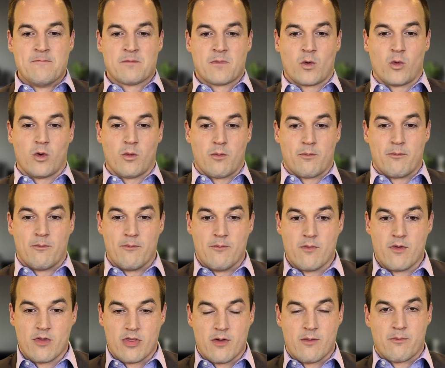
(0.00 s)
Well,
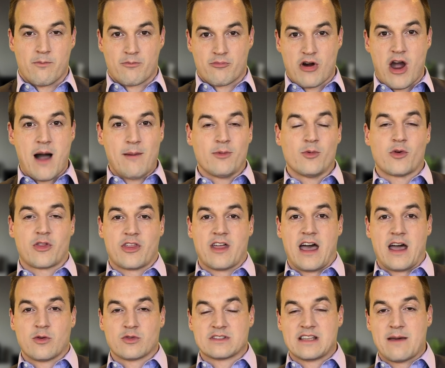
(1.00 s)
the problem with
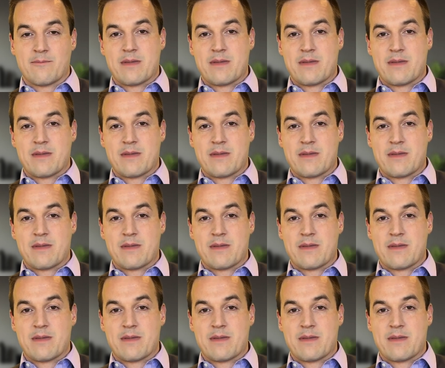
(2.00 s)
that was that